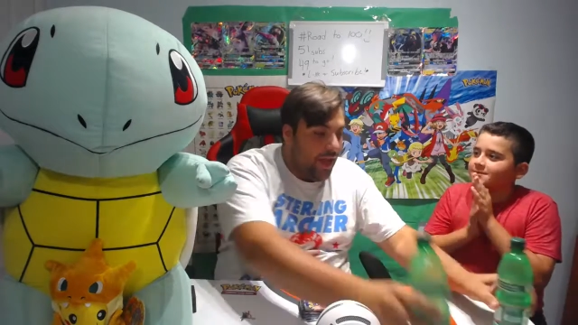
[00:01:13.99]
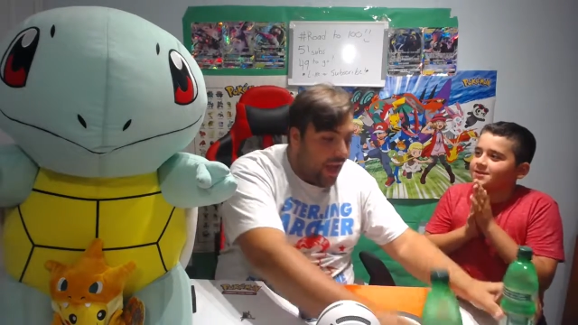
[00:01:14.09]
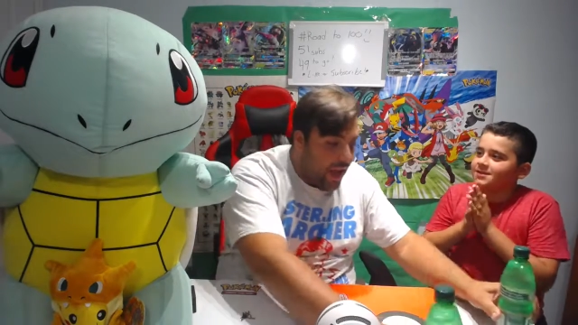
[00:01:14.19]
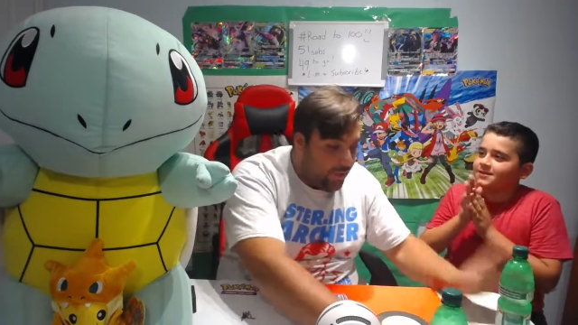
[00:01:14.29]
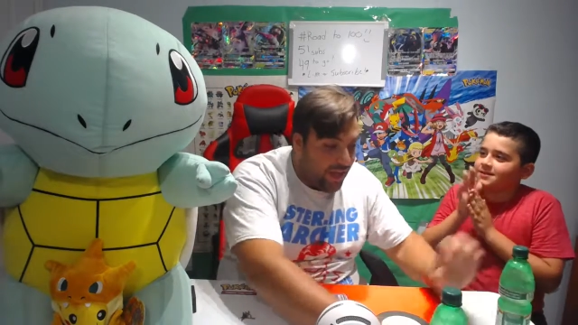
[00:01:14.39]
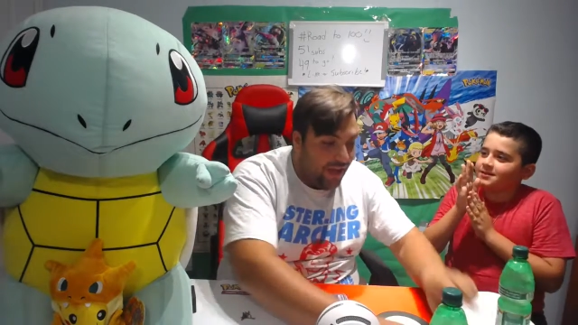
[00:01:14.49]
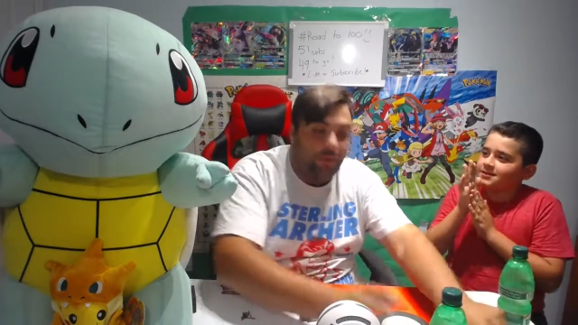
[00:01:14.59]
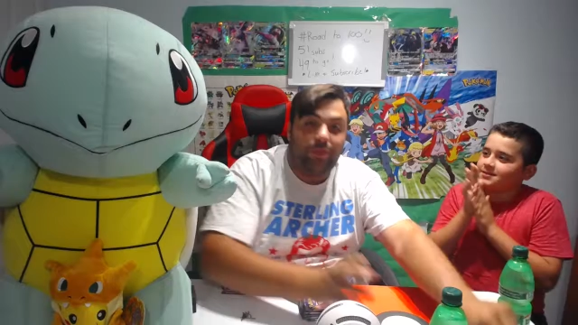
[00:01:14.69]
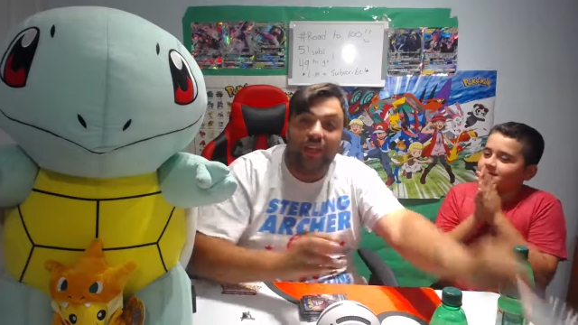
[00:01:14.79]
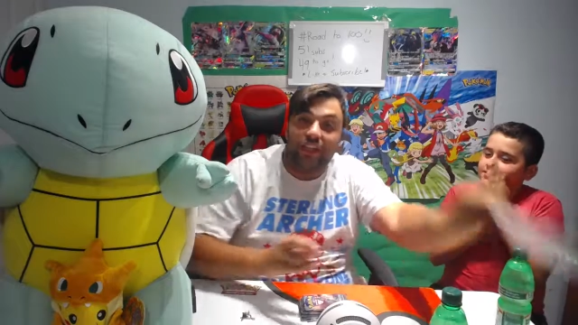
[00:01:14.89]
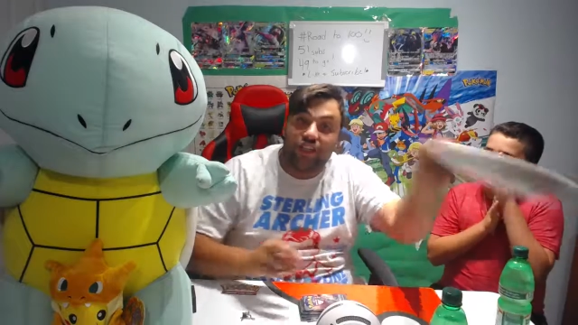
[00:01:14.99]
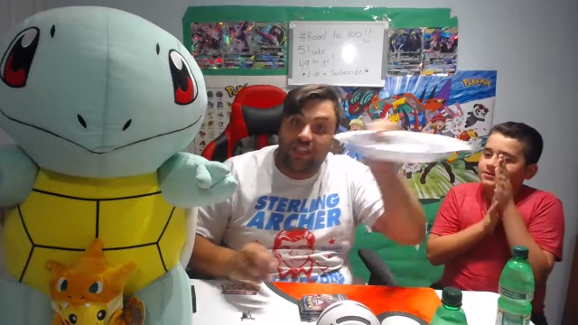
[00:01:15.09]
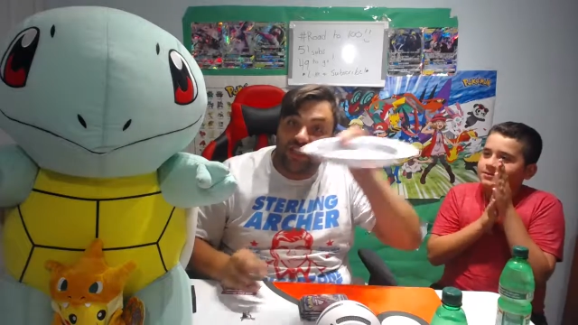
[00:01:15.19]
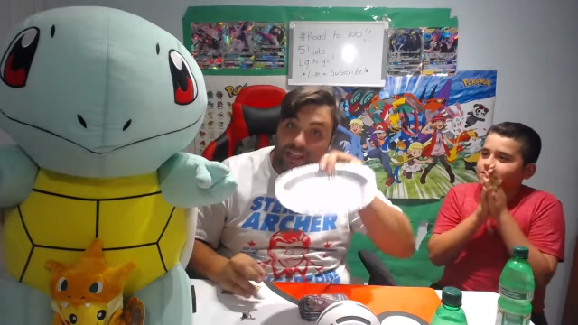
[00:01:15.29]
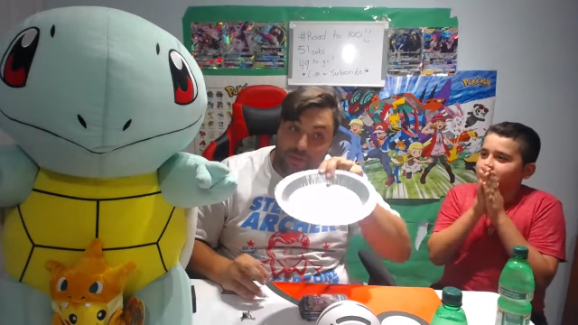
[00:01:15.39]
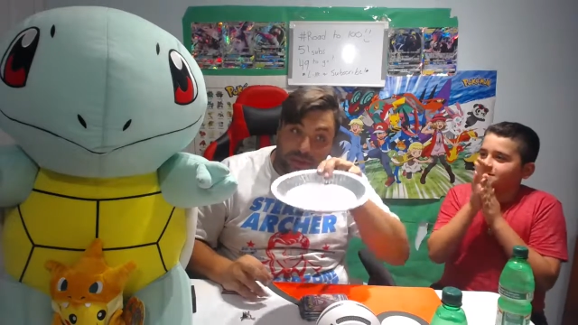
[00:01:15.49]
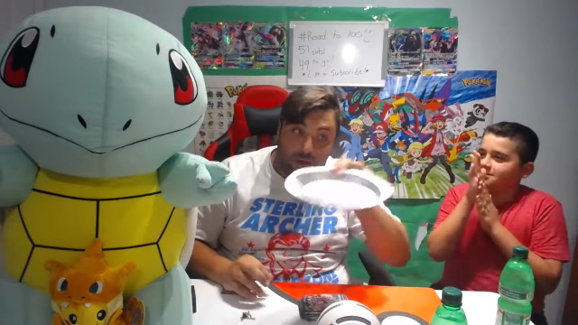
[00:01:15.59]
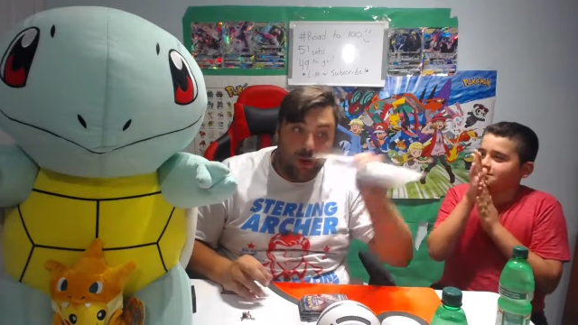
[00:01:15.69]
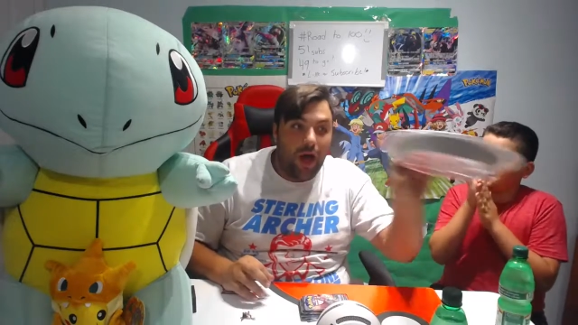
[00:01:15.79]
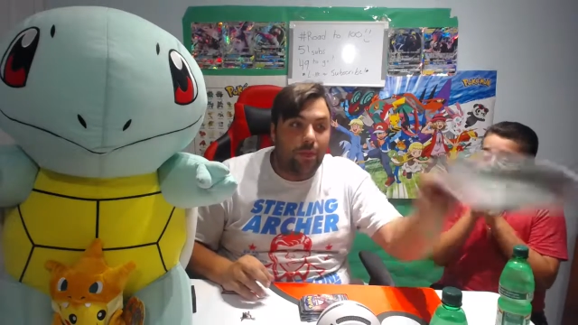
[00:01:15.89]
Speaker 1: And we have a plate just in case we
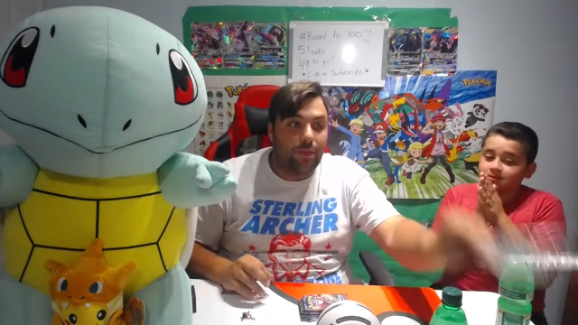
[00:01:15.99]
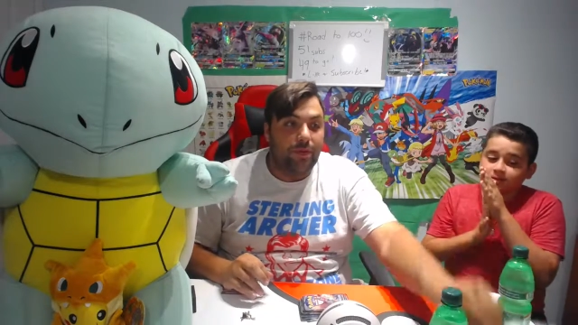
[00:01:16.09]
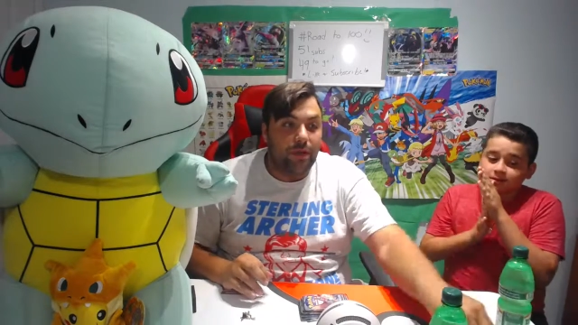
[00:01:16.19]
throw up.